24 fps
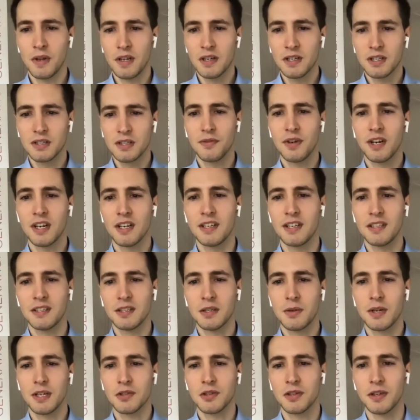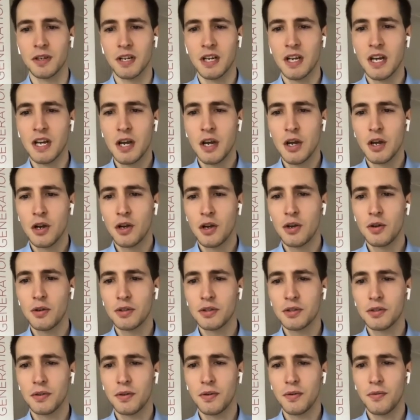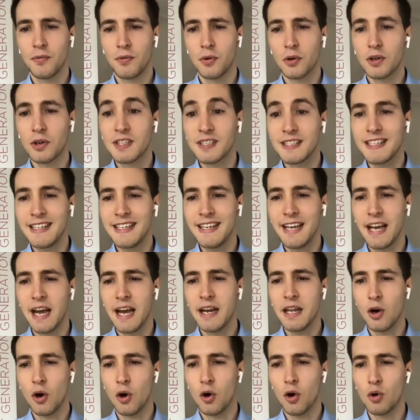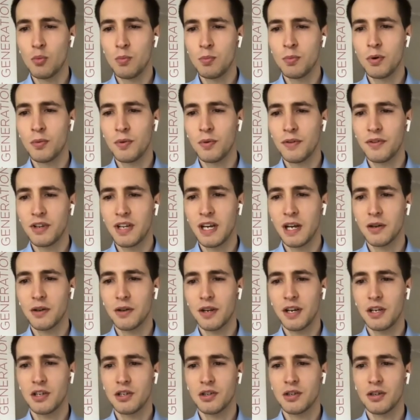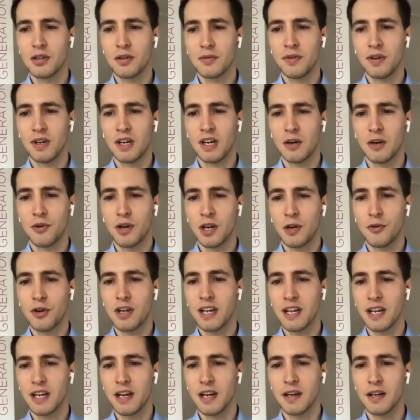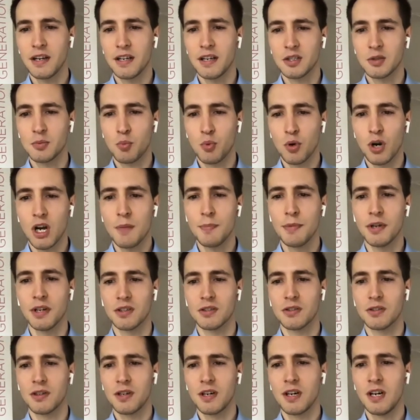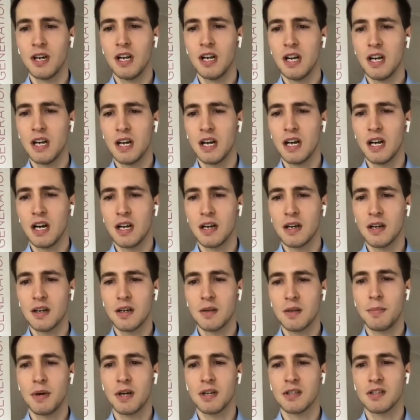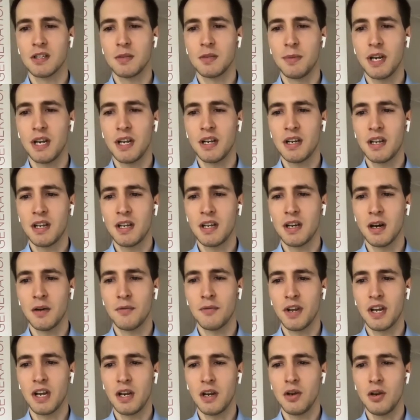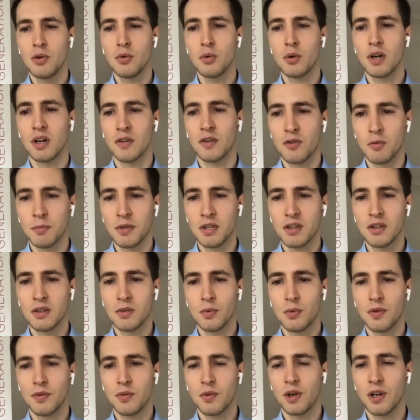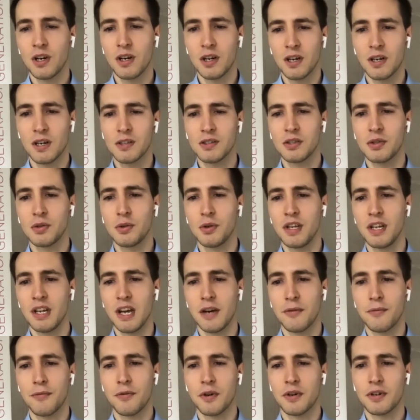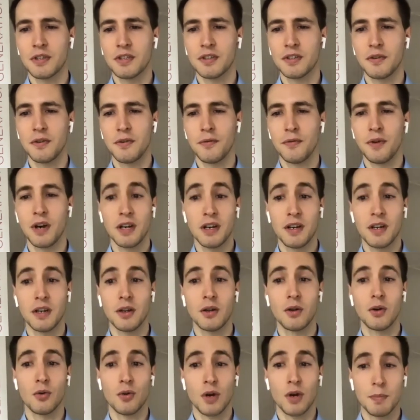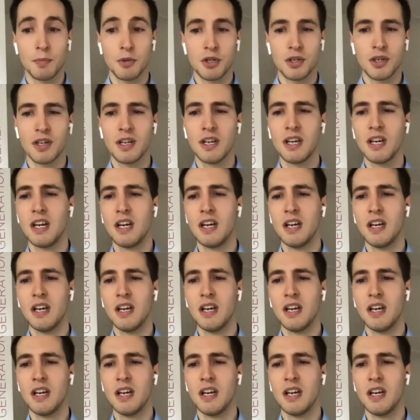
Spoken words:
Here's Fadi's question. Do you foresee any hope with the allocation of Hariri again as prime minister, and the possibility of a new government with regards to the efforts fighting corruption,